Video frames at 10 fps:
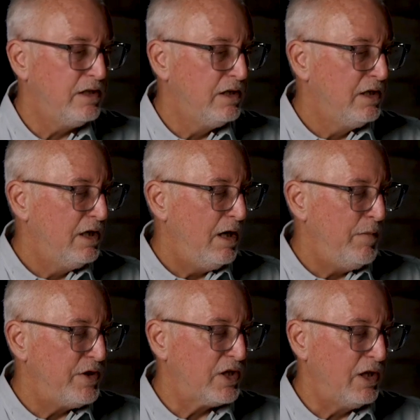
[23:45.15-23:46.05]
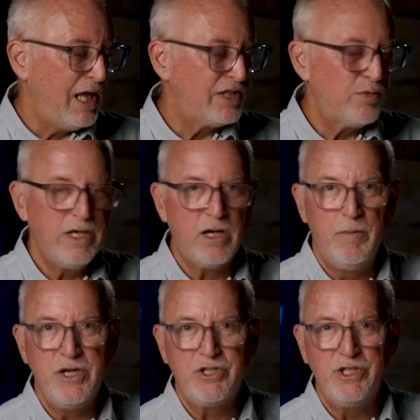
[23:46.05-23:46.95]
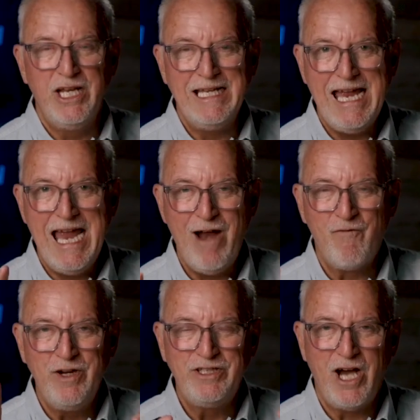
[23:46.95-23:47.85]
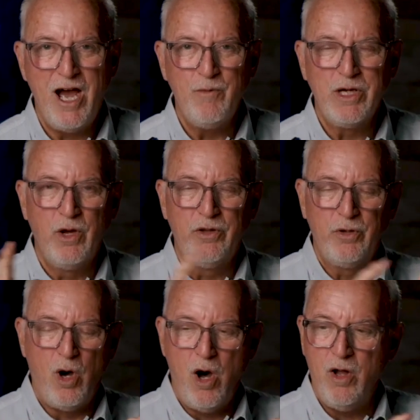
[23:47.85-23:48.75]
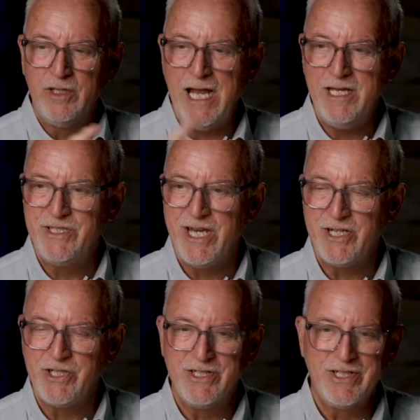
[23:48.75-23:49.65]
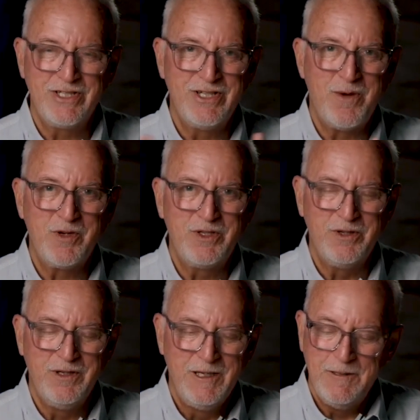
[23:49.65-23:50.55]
I mentioned it last week. I'll mention it every time we go through all nine sessions. This is number two.